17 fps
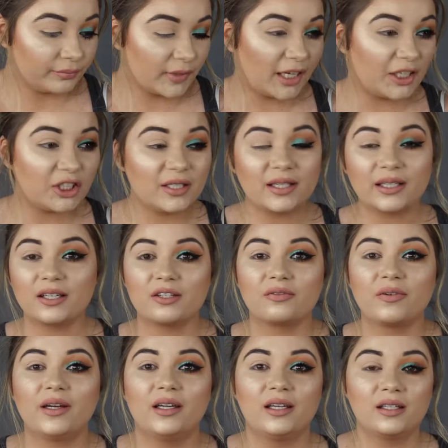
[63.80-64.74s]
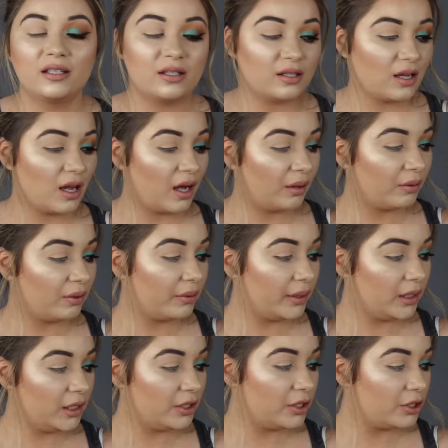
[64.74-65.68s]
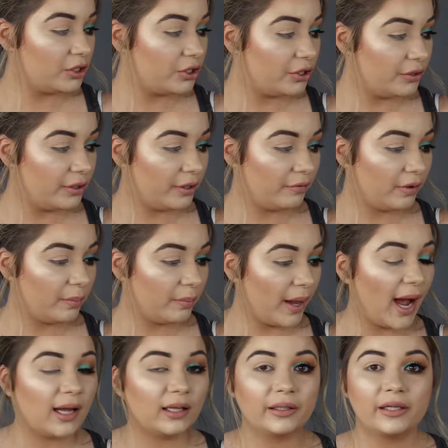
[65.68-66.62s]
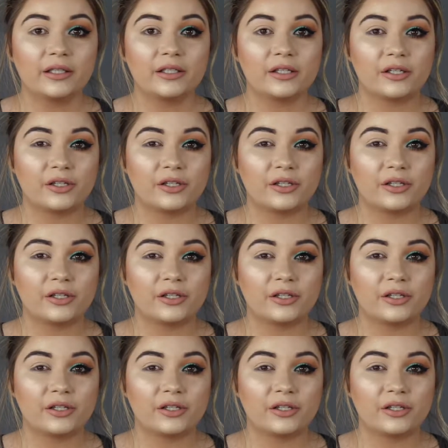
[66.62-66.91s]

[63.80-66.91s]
just think it's fun. I'm going into two different palettes,